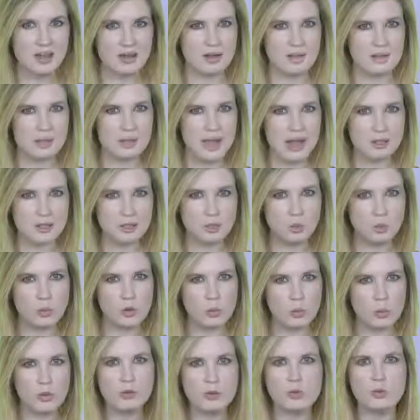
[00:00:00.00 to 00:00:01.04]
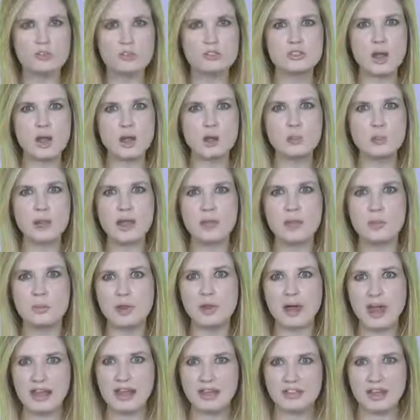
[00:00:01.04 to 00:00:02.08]
imagine what would result by
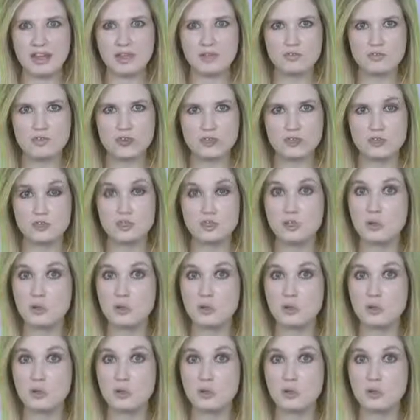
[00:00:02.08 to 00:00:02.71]
applying that filter